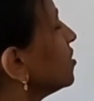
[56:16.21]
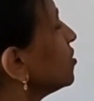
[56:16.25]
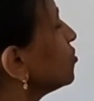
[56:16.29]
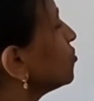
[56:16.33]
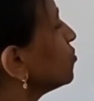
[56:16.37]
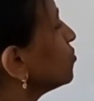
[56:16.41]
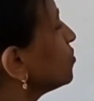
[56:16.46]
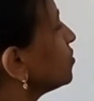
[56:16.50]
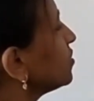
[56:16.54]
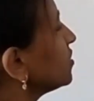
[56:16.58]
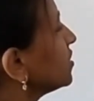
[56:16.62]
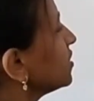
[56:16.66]

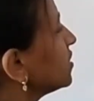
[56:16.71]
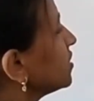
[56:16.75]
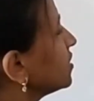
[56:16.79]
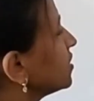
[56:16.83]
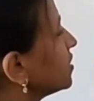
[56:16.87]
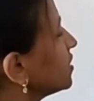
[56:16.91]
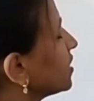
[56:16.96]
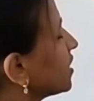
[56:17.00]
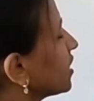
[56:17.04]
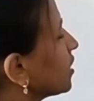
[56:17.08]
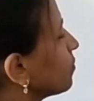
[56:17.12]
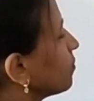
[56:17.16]

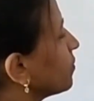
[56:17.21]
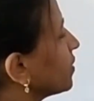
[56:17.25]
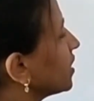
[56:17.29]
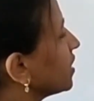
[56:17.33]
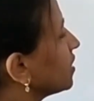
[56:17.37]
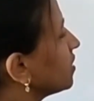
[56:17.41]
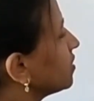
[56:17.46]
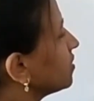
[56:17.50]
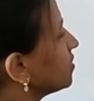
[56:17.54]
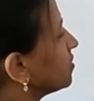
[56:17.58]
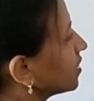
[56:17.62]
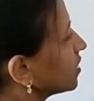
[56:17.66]
truth
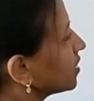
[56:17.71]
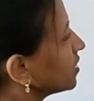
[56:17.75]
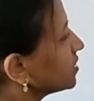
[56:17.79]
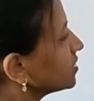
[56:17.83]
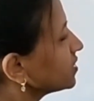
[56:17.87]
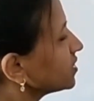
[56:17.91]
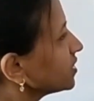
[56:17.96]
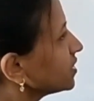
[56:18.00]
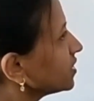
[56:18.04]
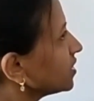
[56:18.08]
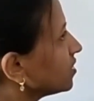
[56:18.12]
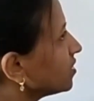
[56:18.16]
table.
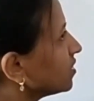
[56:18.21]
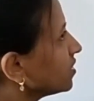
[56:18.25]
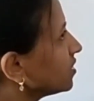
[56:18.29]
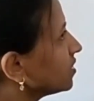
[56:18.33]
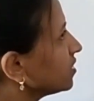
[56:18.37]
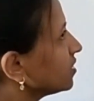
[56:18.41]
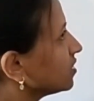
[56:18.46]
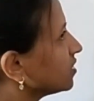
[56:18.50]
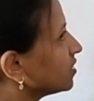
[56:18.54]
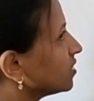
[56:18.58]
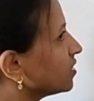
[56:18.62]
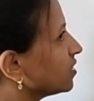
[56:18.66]

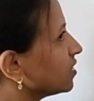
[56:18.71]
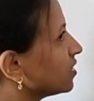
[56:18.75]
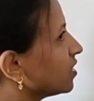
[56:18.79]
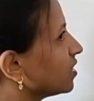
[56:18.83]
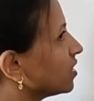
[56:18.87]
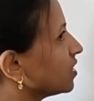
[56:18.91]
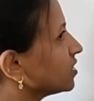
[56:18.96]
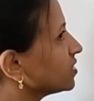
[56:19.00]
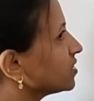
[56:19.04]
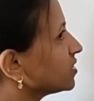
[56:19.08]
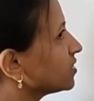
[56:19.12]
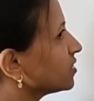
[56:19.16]
Consider
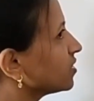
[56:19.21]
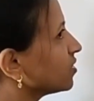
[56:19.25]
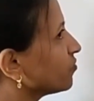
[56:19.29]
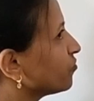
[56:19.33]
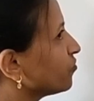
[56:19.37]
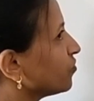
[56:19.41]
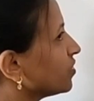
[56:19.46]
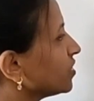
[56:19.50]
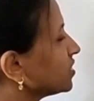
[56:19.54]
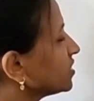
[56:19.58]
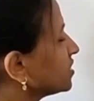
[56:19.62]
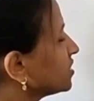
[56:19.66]

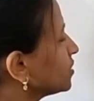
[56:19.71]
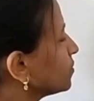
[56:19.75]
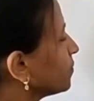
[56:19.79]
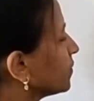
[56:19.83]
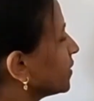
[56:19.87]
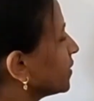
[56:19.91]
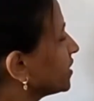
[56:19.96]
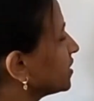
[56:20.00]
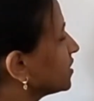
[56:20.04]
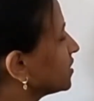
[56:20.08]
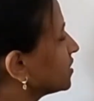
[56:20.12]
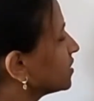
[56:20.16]
first
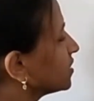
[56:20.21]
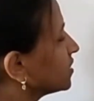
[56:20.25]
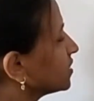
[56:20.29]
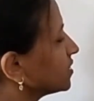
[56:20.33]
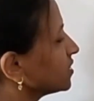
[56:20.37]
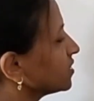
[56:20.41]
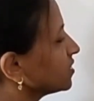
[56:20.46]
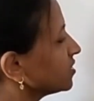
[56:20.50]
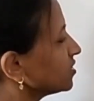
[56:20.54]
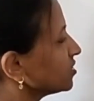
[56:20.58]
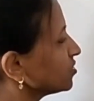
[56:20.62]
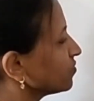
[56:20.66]

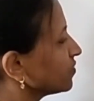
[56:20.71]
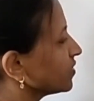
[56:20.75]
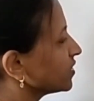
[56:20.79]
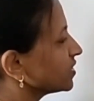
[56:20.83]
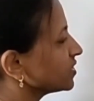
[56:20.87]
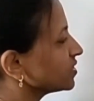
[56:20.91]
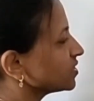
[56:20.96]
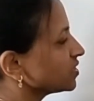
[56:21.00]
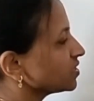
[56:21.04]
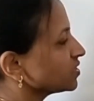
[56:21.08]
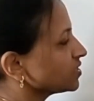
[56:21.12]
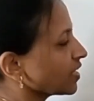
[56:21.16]
bit, this one
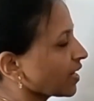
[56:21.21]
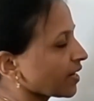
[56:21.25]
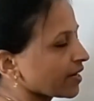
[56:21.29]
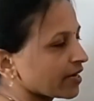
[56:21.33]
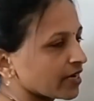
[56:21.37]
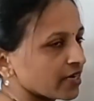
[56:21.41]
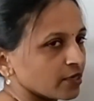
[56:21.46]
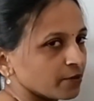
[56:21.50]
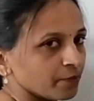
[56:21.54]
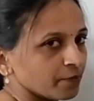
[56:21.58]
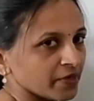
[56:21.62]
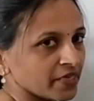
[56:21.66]
is a
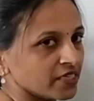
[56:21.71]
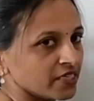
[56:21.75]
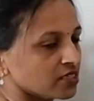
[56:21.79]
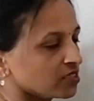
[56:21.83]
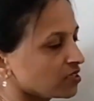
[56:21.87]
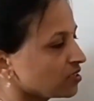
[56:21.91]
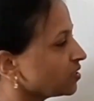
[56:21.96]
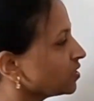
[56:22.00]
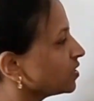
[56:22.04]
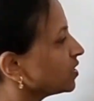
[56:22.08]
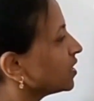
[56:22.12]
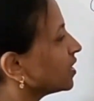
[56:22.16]
second bit,
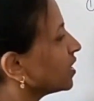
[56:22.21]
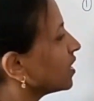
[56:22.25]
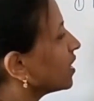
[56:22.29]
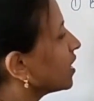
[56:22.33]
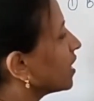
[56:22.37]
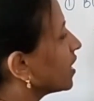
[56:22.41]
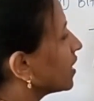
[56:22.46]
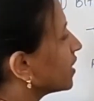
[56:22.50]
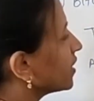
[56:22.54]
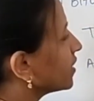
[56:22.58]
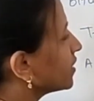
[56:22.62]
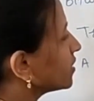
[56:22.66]

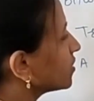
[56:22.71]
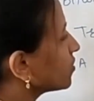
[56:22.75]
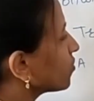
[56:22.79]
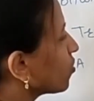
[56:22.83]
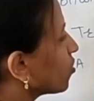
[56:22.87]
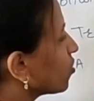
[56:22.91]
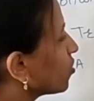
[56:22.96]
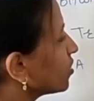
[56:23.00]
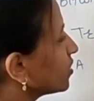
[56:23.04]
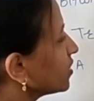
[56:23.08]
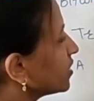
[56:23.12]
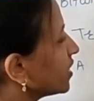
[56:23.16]
and
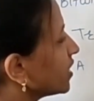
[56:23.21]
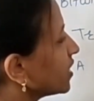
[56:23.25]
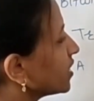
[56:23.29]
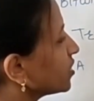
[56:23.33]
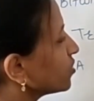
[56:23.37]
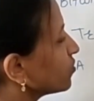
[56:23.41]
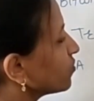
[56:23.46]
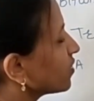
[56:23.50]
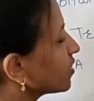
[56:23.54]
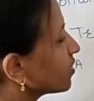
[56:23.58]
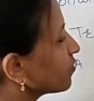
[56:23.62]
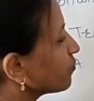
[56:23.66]
on that
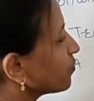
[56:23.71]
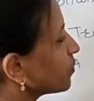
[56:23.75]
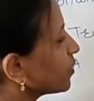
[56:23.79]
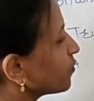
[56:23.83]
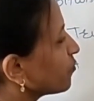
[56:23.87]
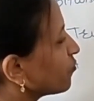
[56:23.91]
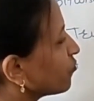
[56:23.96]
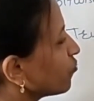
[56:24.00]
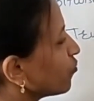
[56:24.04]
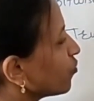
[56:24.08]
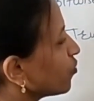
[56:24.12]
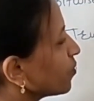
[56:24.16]
you are
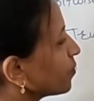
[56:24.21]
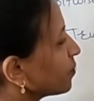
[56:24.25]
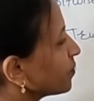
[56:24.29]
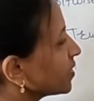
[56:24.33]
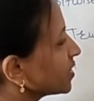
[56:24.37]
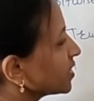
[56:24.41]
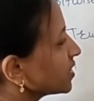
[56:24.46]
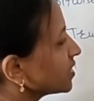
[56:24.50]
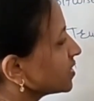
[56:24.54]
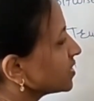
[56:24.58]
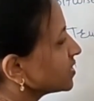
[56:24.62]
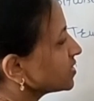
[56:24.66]

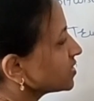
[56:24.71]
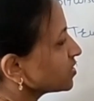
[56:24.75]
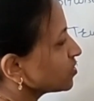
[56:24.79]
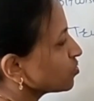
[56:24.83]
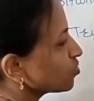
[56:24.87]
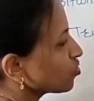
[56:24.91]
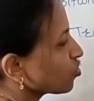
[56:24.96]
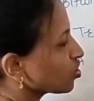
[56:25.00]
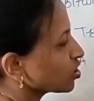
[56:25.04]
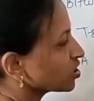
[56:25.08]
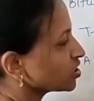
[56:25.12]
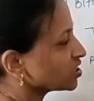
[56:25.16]
performing this
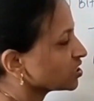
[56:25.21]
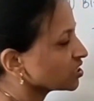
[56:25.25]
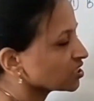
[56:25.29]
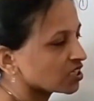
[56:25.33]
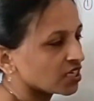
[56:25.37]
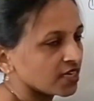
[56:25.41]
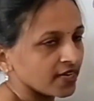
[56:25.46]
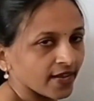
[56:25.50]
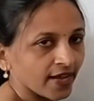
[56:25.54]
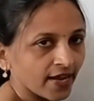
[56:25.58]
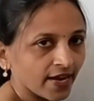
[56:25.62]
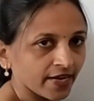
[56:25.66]

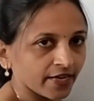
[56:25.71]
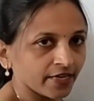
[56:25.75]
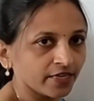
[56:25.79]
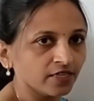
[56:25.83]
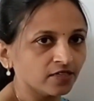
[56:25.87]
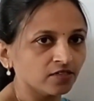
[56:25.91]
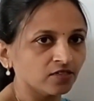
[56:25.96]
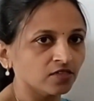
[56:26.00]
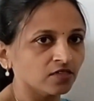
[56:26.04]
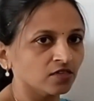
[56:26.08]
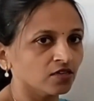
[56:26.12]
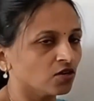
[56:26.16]
logical AND
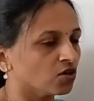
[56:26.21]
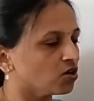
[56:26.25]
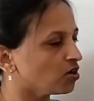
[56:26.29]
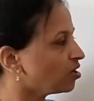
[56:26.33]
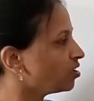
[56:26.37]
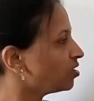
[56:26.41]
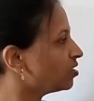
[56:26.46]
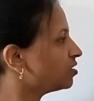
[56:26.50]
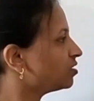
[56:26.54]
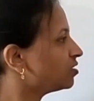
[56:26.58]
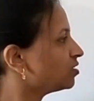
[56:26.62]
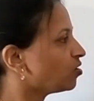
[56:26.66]
uh,
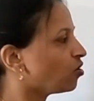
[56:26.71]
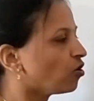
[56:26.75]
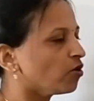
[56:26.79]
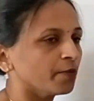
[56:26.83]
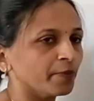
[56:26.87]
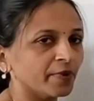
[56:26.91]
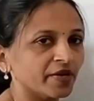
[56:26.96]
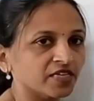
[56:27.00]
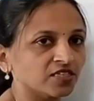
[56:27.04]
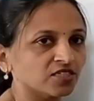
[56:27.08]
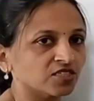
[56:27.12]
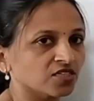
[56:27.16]

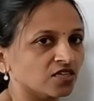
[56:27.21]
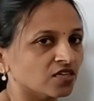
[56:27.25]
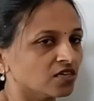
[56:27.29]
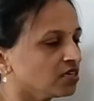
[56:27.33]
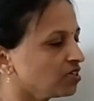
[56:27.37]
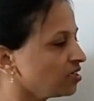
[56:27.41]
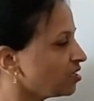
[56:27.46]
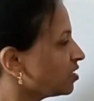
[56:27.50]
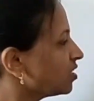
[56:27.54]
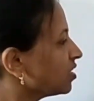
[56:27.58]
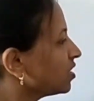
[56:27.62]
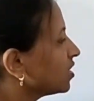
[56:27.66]

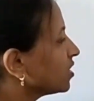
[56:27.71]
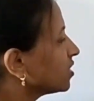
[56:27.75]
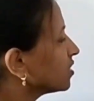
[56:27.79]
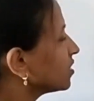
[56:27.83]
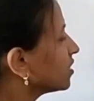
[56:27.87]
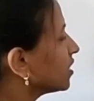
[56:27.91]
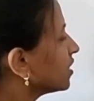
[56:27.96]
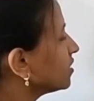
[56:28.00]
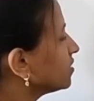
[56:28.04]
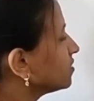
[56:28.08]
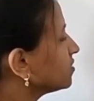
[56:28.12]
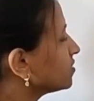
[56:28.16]
operation.
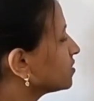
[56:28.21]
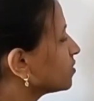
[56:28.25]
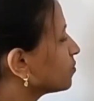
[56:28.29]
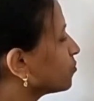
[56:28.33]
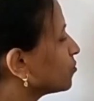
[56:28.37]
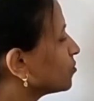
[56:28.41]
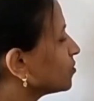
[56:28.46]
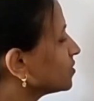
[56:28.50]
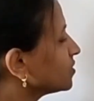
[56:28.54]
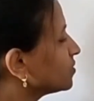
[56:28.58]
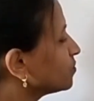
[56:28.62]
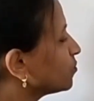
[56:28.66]
Then
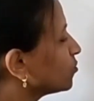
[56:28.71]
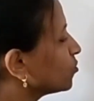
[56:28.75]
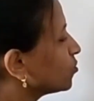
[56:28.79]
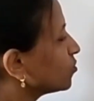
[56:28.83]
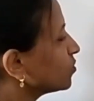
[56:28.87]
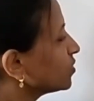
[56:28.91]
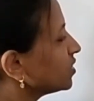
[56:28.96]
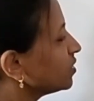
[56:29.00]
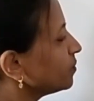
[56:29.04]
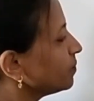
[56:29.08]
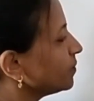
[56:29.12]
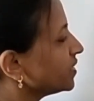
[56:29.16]
suppose
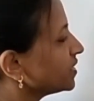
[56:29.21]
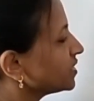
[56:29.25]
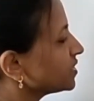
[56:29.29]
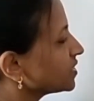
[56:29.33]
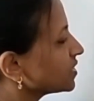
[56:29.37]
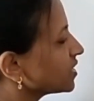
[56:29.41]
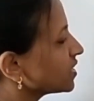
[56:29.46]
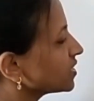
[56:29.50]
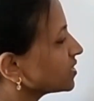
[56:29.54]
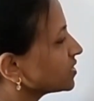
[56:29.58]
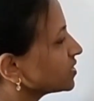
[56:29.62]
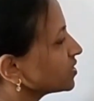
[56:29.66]
both the bits
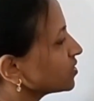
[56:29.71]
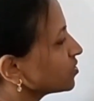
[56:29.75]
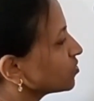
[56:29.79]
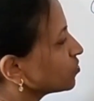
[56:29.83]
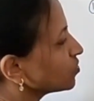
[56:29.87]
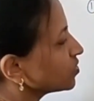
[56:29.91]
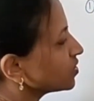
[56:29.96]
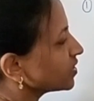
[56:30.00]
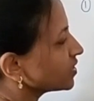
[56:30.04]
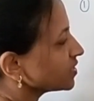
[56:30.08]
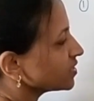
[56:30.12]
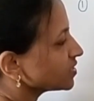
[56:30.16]
are zero,
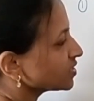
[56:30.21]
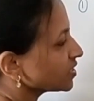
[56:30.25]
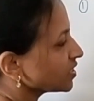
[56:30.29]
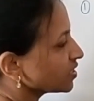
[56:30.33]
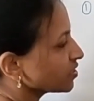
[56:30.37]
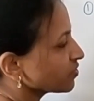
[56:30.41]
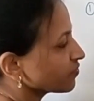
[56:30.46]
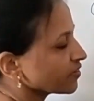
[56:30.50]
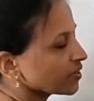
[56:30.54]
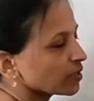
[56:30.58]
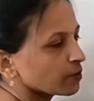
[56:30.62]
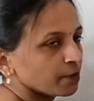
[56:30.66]
the
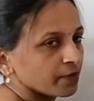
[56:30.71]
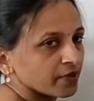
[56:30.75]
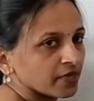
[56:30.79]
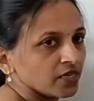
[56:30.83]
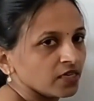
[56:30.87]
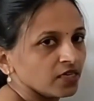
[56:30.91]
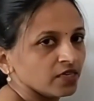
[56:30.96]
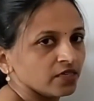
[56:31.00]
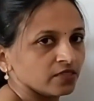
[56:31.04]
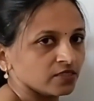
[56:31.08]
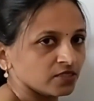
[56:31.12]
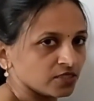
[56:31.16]
result will
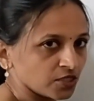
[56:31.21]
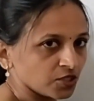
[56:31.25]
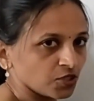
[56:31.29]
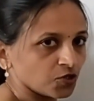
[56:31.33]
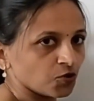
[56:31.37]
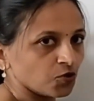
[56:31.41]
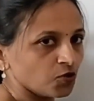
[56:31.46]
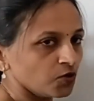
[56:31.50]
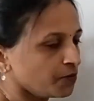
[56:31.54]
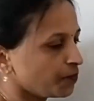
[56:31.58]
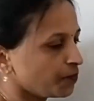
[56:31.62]
be zero.